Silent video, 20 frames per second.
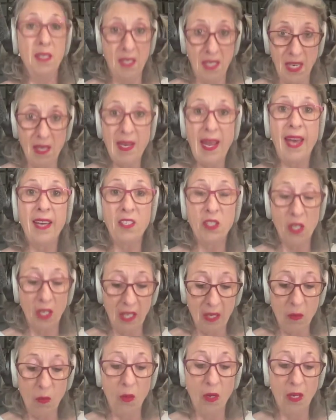did
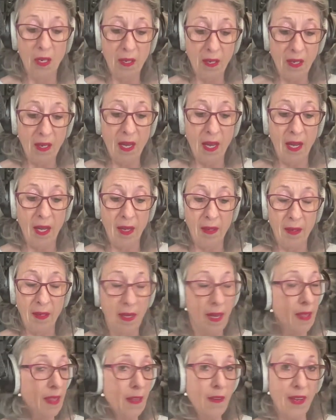actually work on
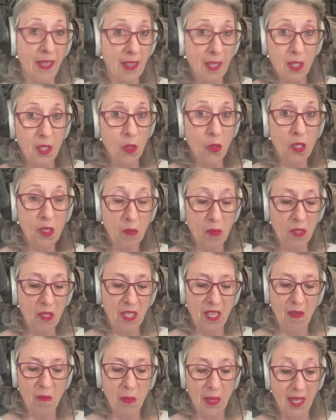nothing at the Jewish
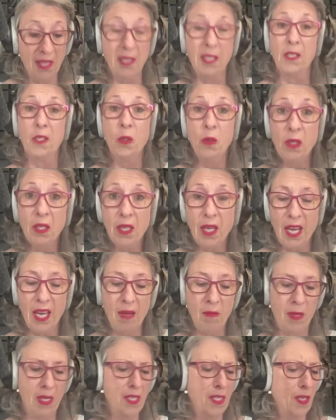Museum, but at the
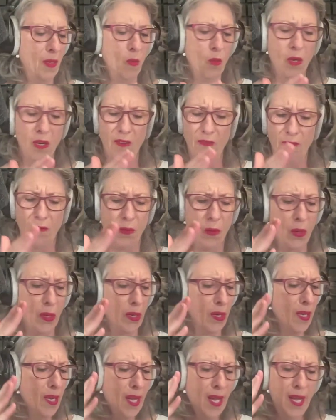Guggenheim I did work
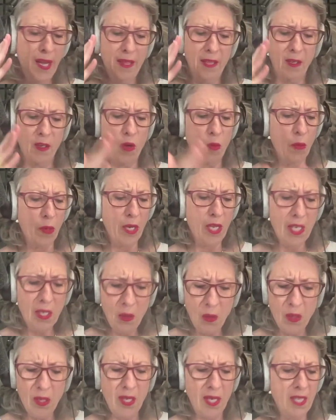for the Cooper
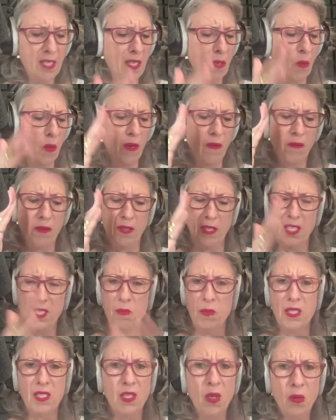Hewitt, I did work for the
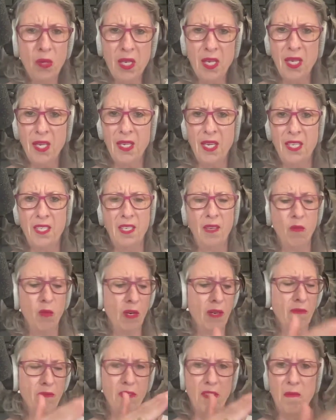Smithsonian, I did
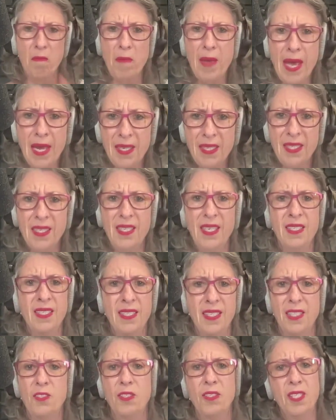work for the Met, et
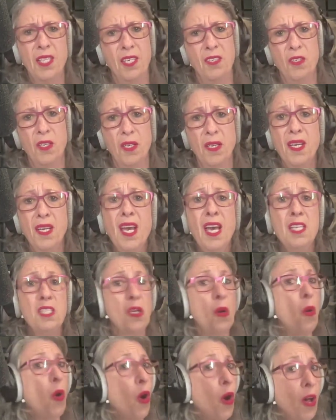cetera, et cetera.
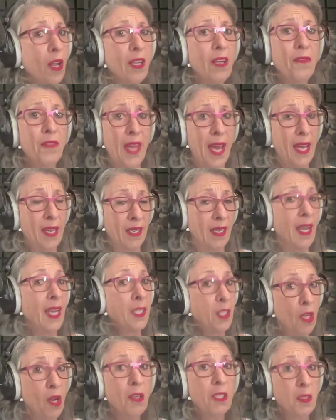So all of that, and
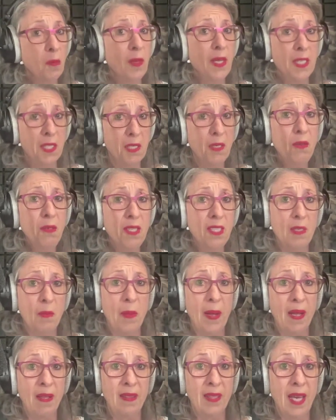I talk to my students
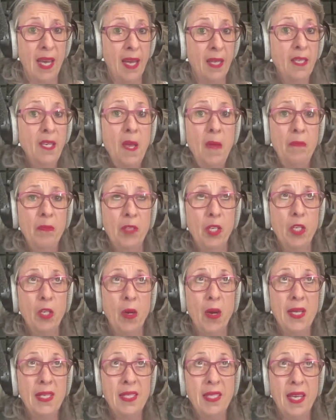about that. You
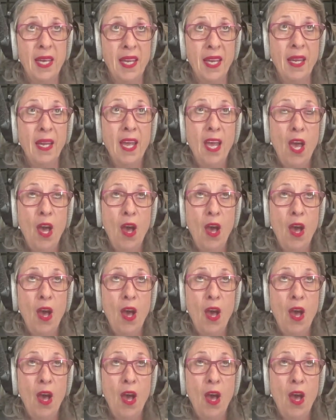know, I say,